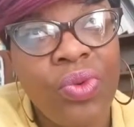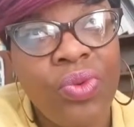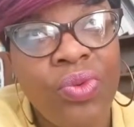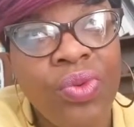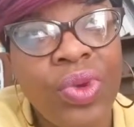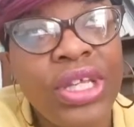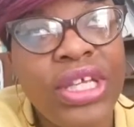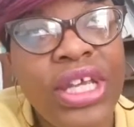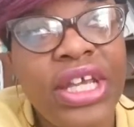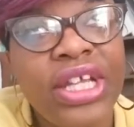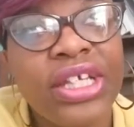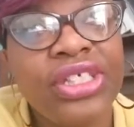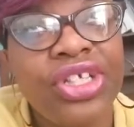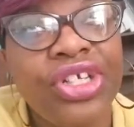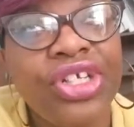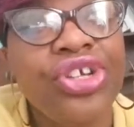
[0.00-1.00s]
really
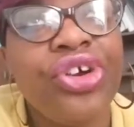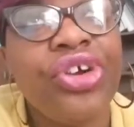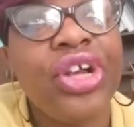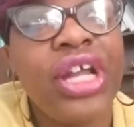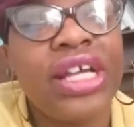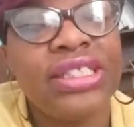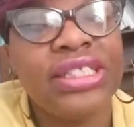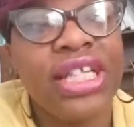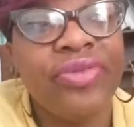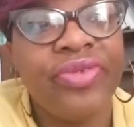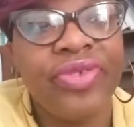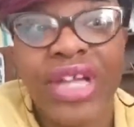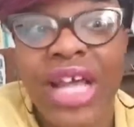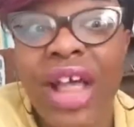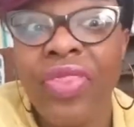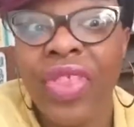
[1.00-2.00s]
getting to your next level,
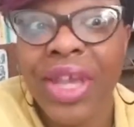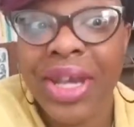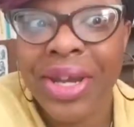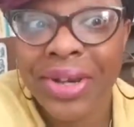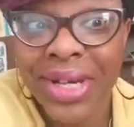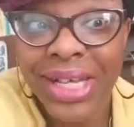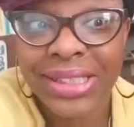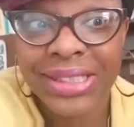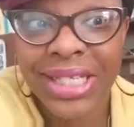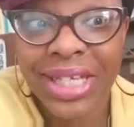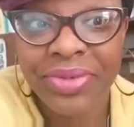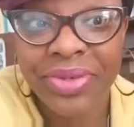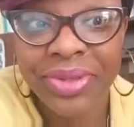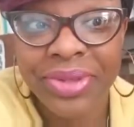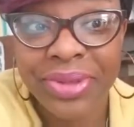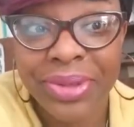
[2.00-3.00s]
not their next
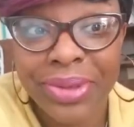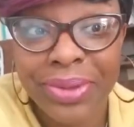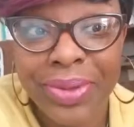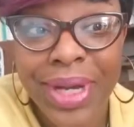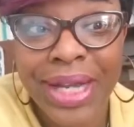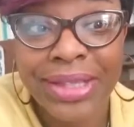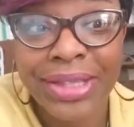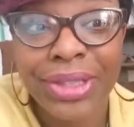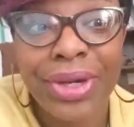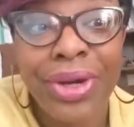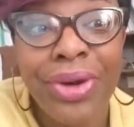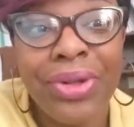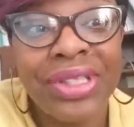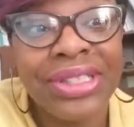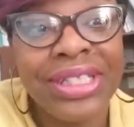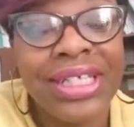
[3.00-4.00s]
level, right? The
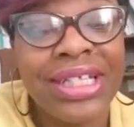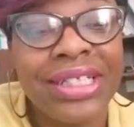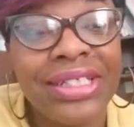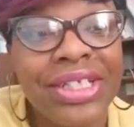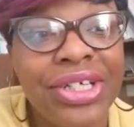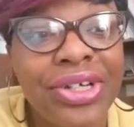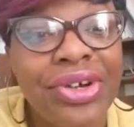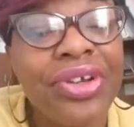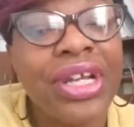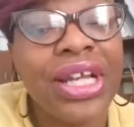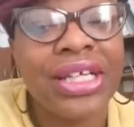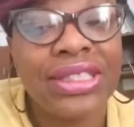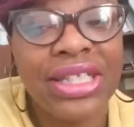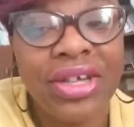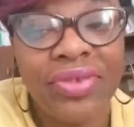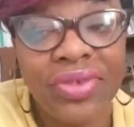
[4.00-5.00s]
goal is to get to your
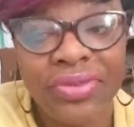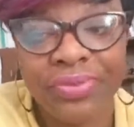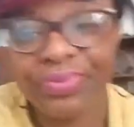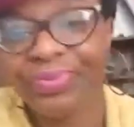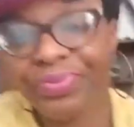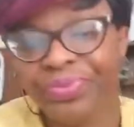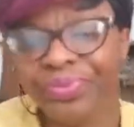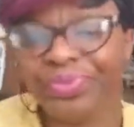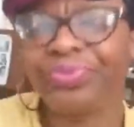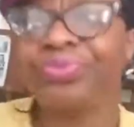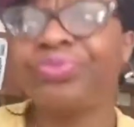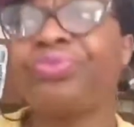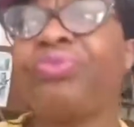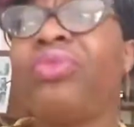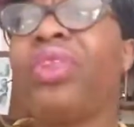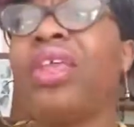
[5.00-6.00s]
next level.
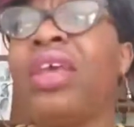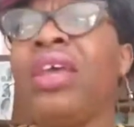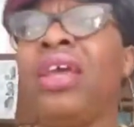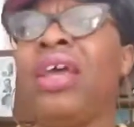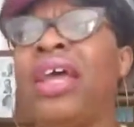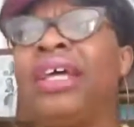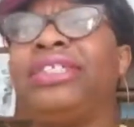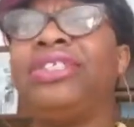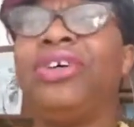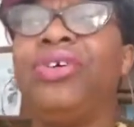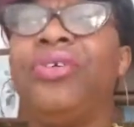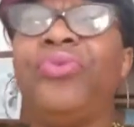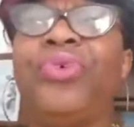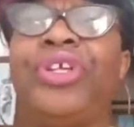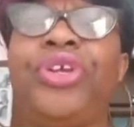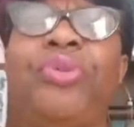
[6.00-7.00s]
And so
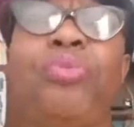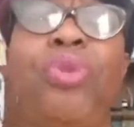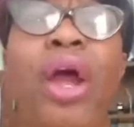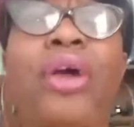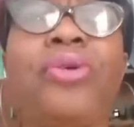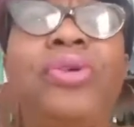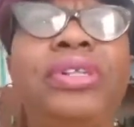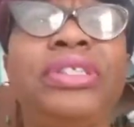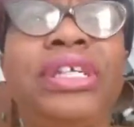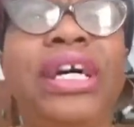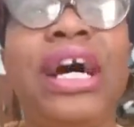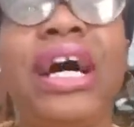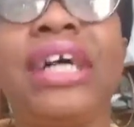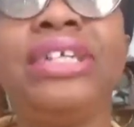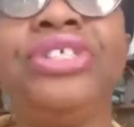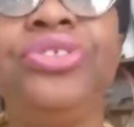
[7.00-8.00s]
when you
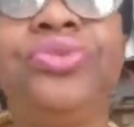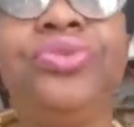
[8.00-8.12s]
prioritize, you